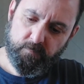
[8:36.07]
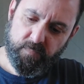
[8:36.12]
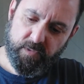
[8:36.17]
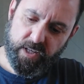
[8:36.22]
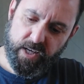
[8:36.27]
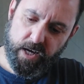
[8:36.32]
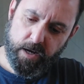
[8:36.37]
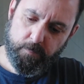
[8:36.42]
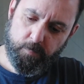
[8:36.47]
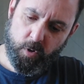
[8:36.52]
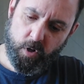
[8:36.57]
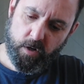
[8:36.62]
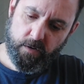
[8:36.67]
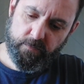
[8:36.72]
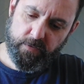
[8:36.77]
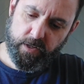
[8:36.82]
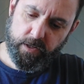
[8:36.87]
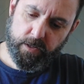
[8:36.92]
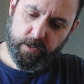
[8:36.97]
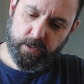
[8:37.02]
Yeah, part
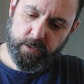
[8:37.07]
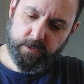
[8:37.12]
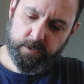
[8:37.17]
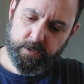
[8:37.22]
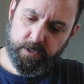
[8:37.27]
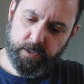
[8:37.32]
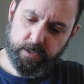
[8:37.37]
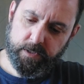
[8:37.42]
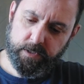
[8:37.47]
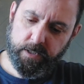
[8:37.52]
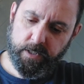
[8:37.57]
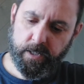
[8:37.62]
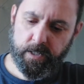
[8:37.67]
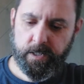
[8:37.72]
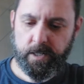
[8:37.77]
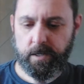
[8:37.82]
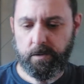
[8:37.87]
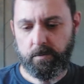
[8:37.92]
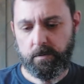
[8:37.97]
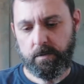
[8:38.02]
of it does. That's kind of
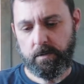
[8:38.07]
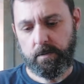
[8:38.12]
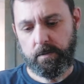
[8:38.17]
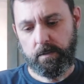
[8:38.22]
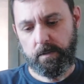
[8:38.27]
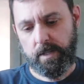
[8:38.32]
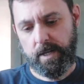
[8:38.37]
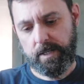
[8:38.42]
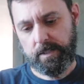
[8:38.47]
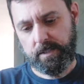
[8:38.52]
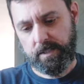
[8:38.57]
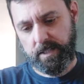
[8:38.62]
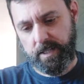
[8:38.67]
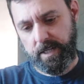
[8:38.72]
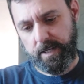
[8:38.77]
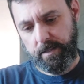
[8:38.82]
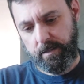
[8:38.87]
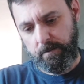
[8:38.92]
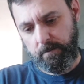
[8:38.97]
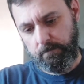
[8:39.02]
how it locks
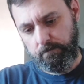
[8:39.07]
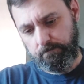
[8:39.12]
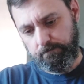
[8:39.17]
together.